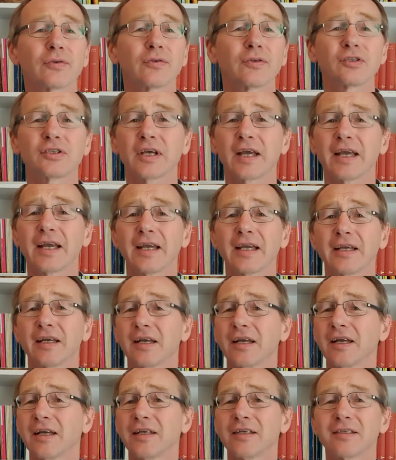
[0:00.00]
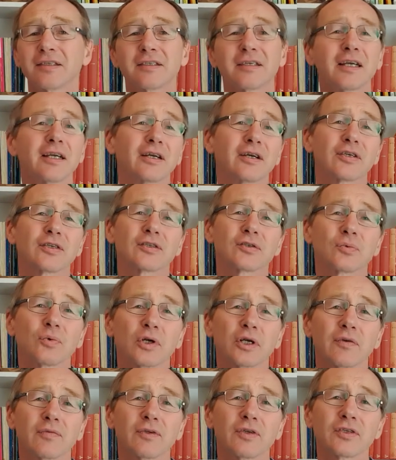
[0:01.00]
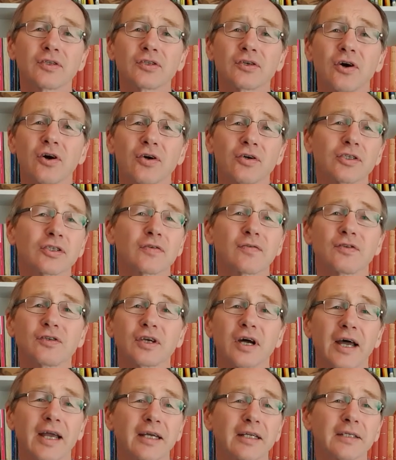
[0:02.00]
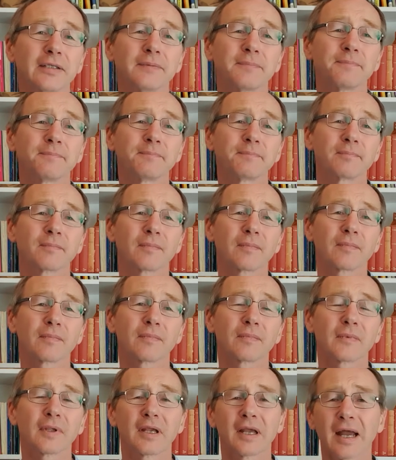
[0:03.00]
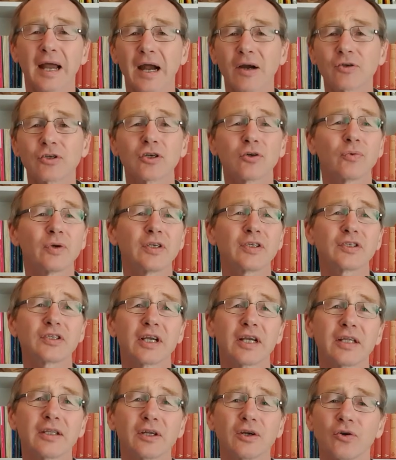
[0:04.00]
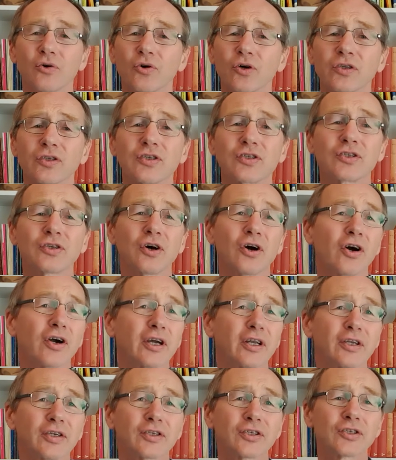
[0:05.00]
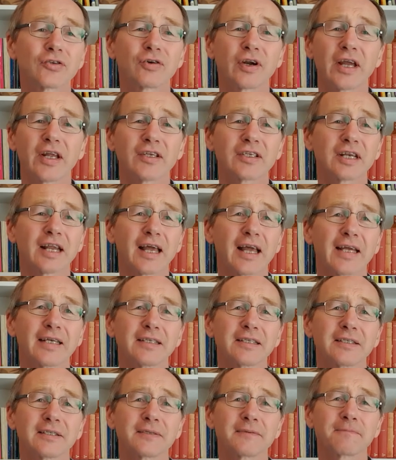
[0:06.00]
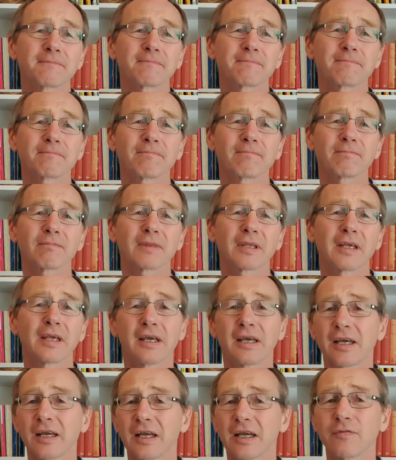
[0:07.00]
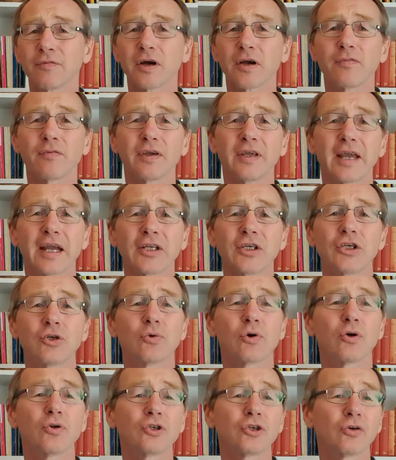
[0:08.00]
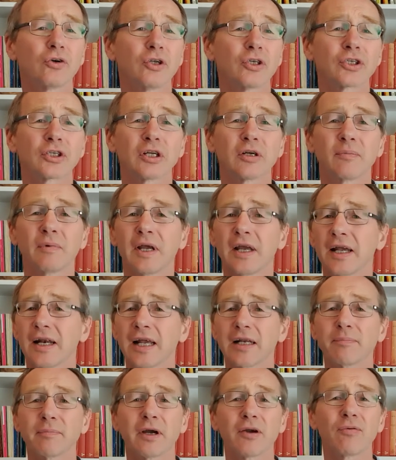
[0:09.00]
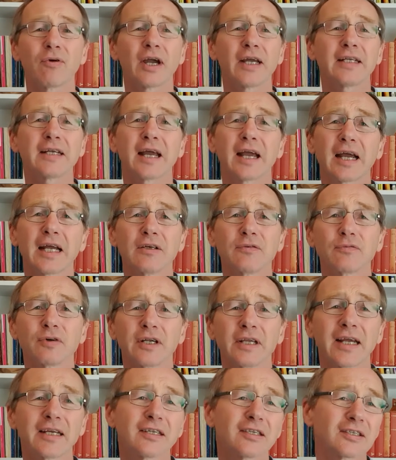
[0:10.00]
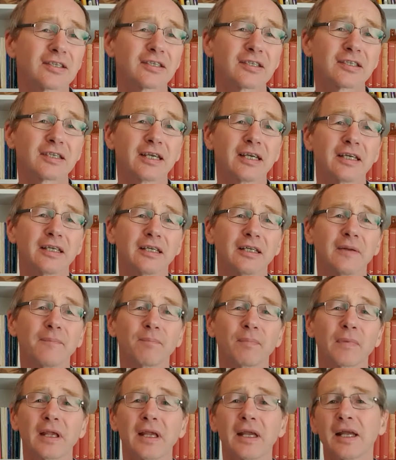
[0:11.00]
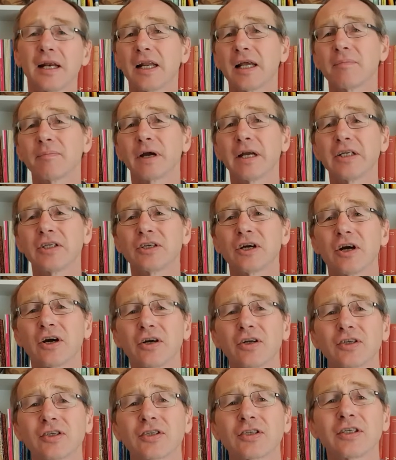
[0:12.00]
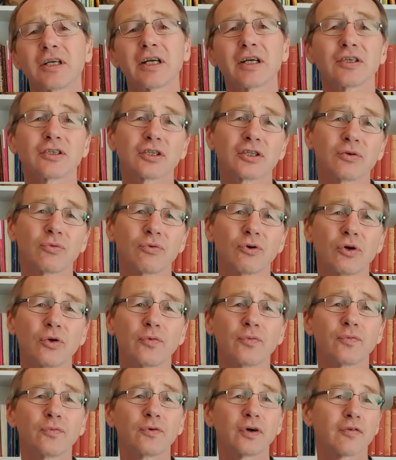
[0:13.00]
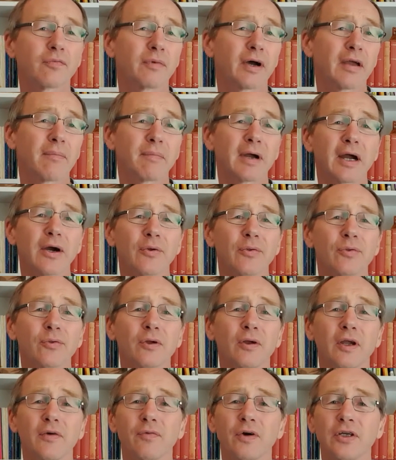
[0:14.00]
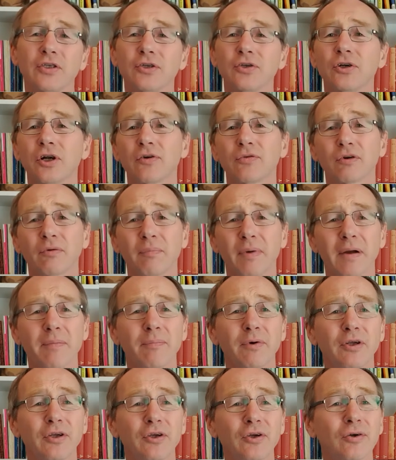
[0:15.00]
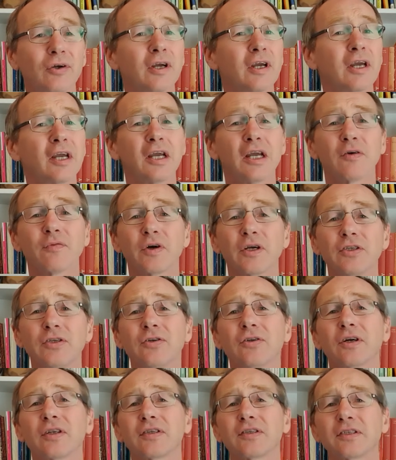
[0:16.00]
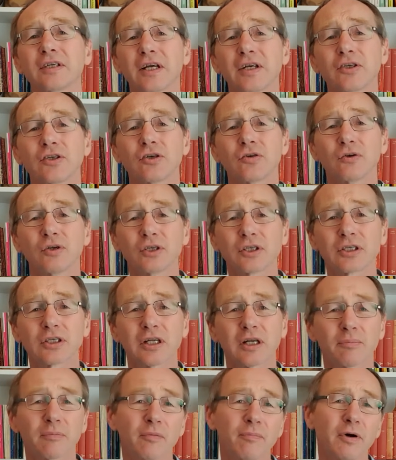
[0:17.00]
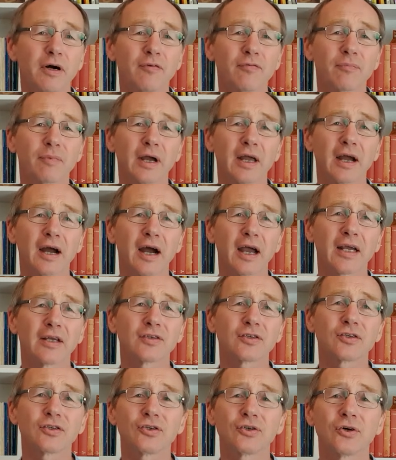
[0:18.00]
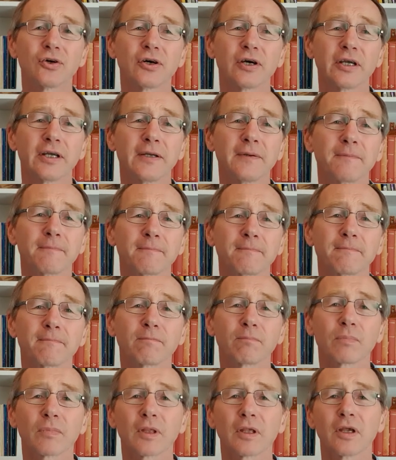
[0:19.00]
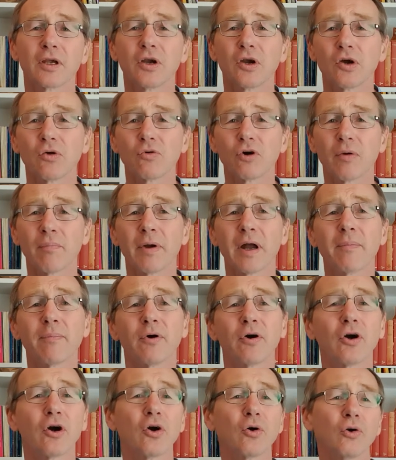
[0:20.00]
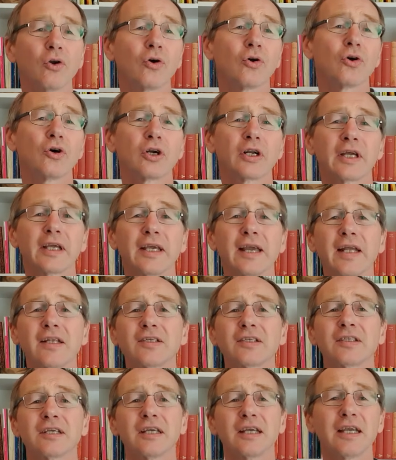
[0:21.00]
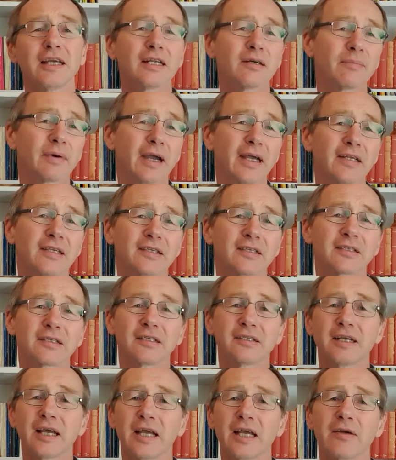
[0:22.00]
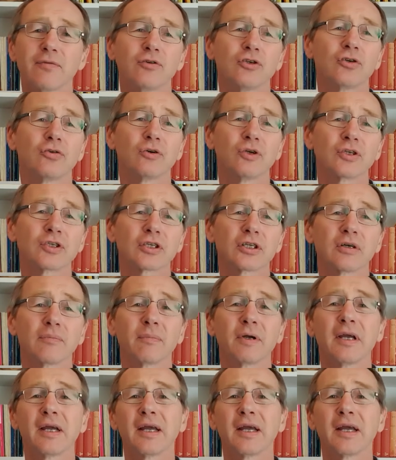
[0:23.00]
saying, Sing us one of the songs of Zion. How shall we sing the Lord's song in a strange land? If I forget you, O Jerusalem, let my right hand forget its skill. Let my tongue stick to the roof of my mouth if I do not remember you, if I do not set Jerusalem above my highest joy. Remember, O Lord, against the Edomites, the day of Jerusalem,